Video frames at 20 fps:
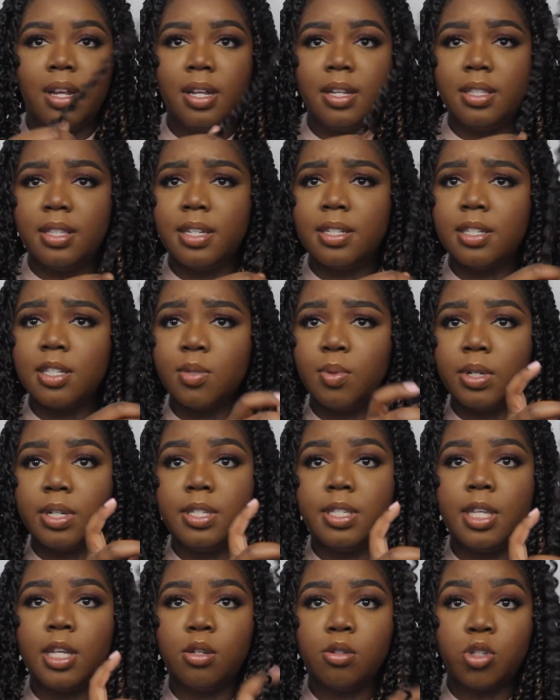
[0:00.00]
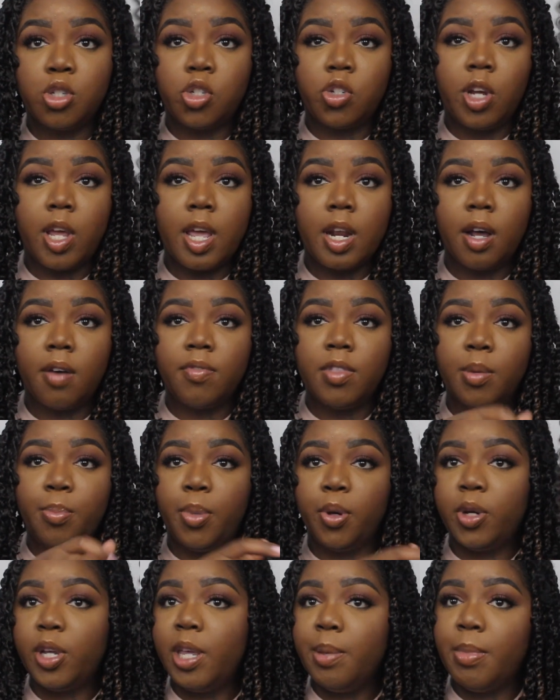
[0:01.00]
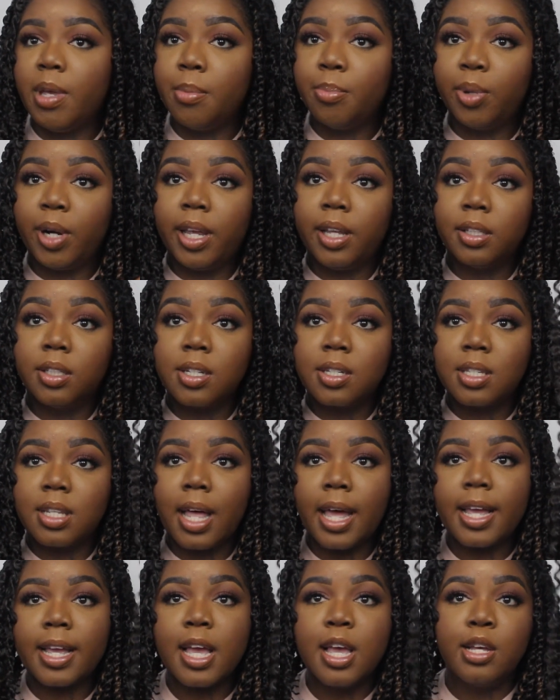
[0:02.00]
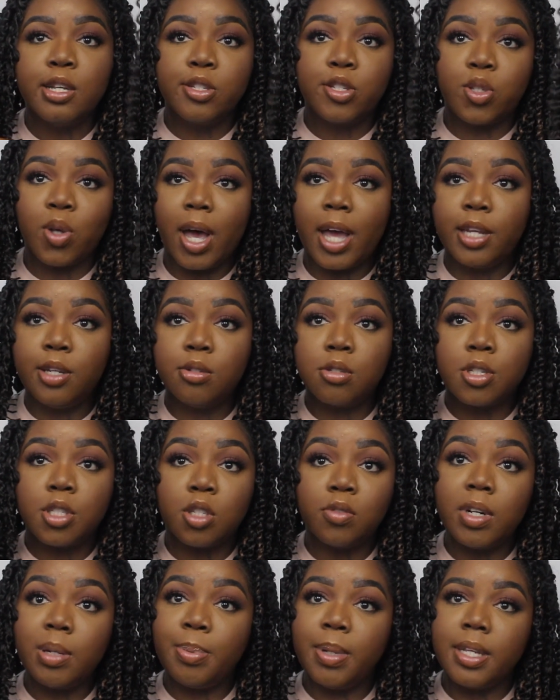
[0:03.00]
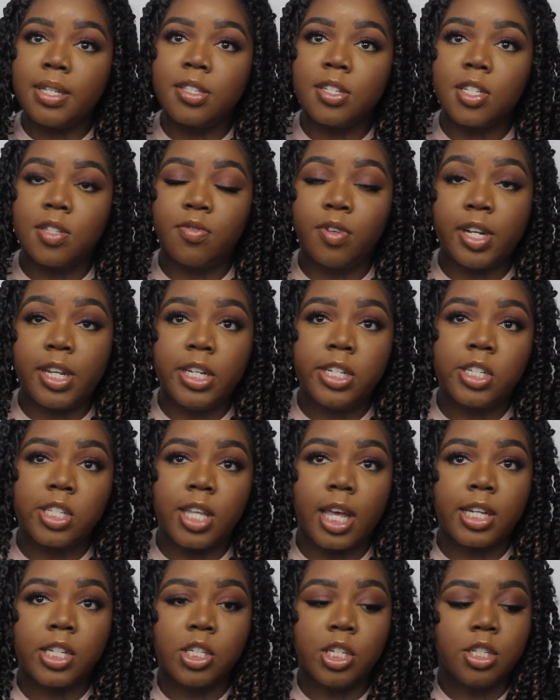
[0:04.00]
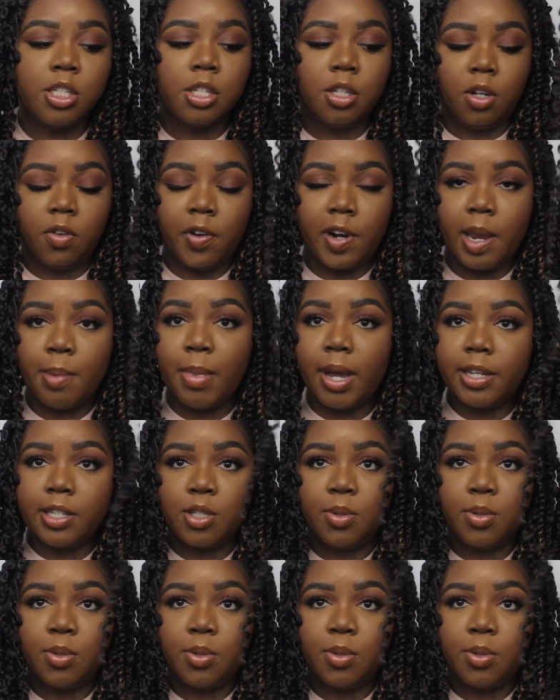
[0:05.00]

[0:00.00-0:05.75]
This is what a single strand of the Bohemian braid looks like. So I used 3 pieces for each section to create my